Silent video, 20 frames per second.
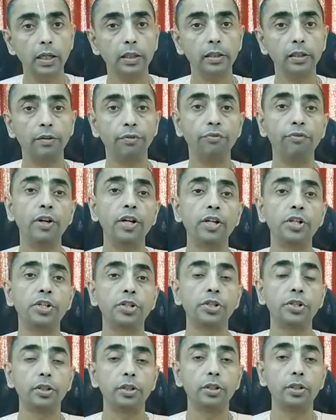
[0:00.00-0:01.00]
The
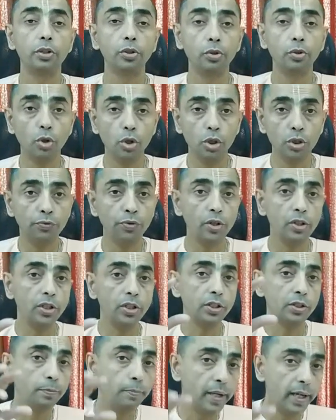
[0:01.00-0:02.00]
fish goes for
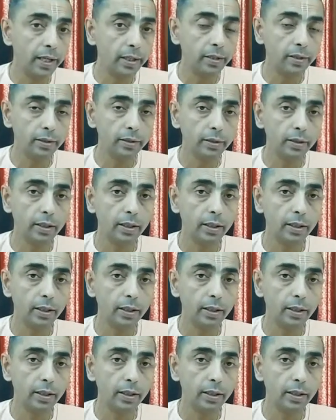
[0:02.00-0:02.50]
this bait,